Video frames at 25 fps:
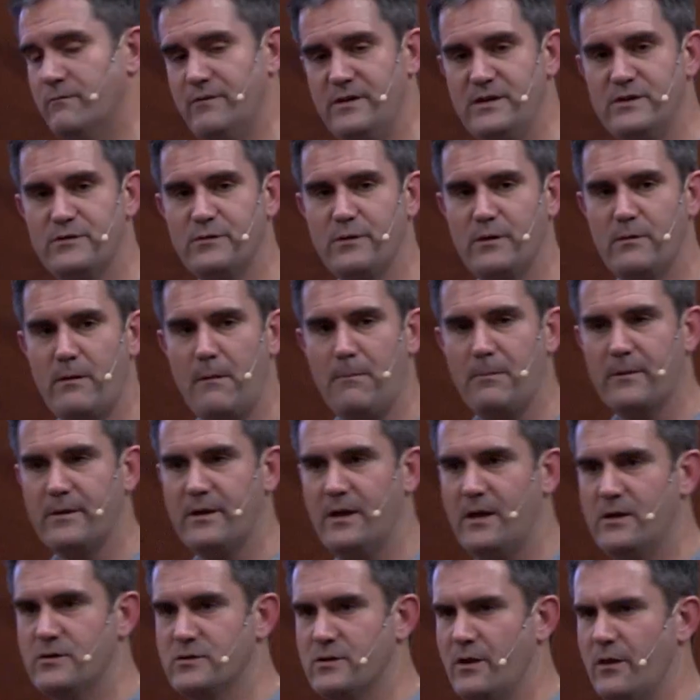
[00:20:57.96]
vSphere
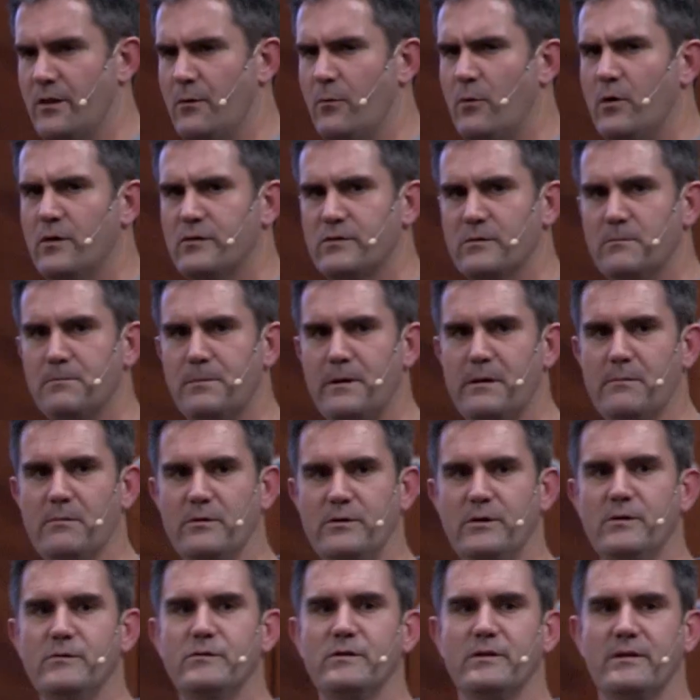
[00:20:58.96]
Replication? And there were some people
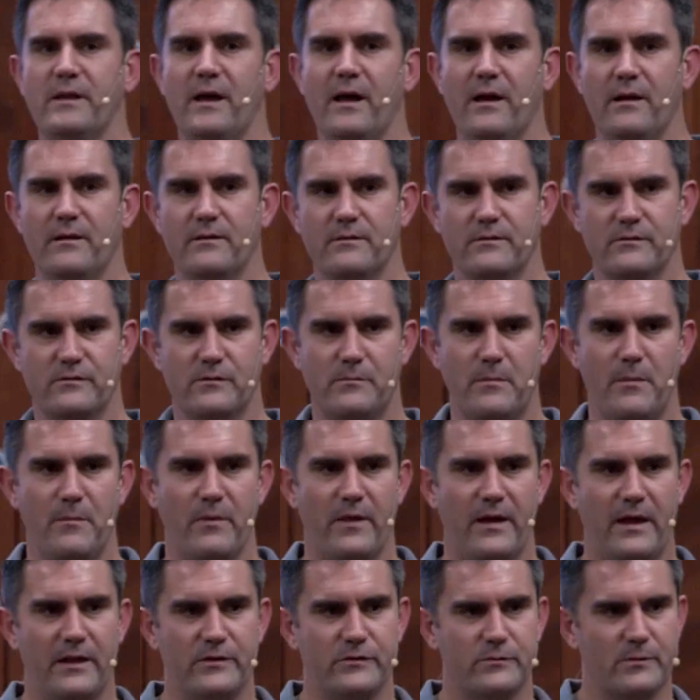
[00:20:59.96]
using that, so I remember
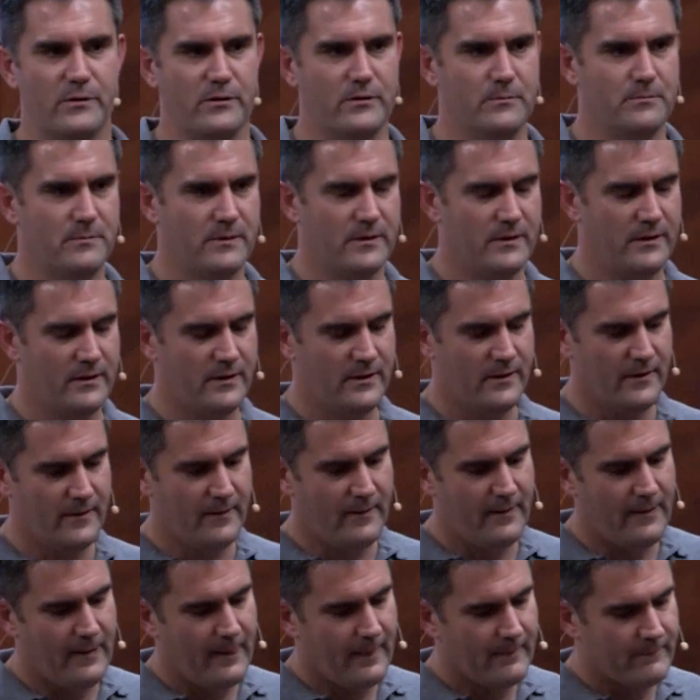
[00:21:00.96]
the hands went up.
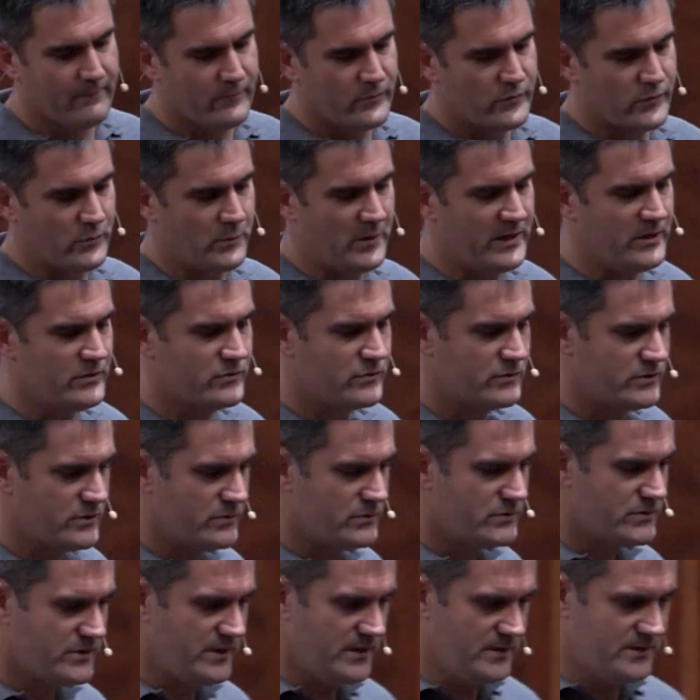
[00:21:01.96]
So we
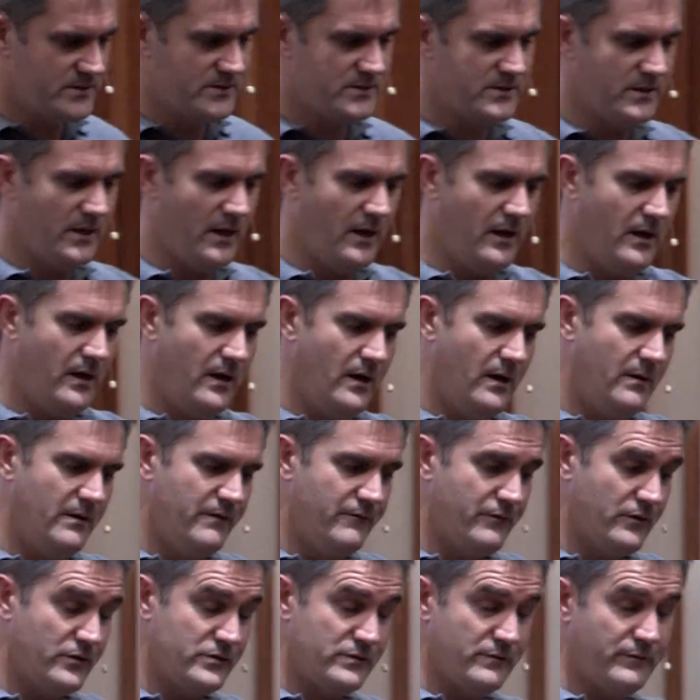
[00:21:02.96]
introduced this in
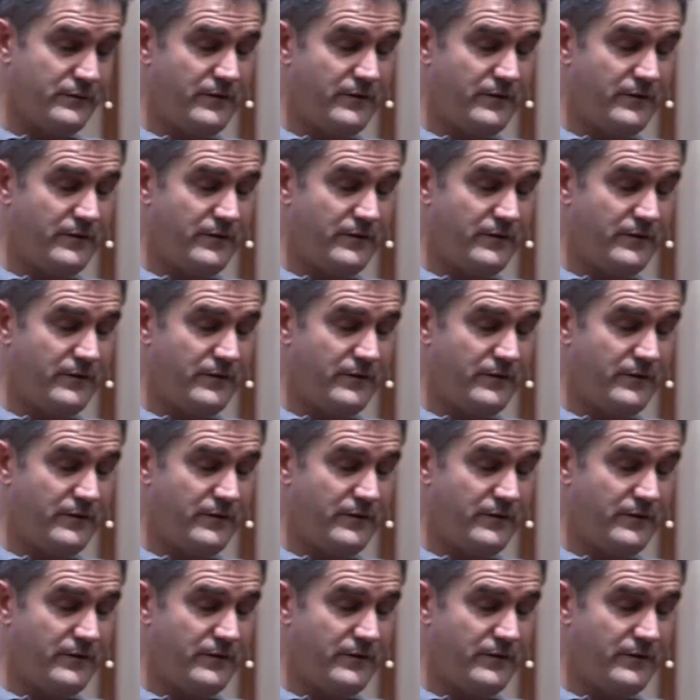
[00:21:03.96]
version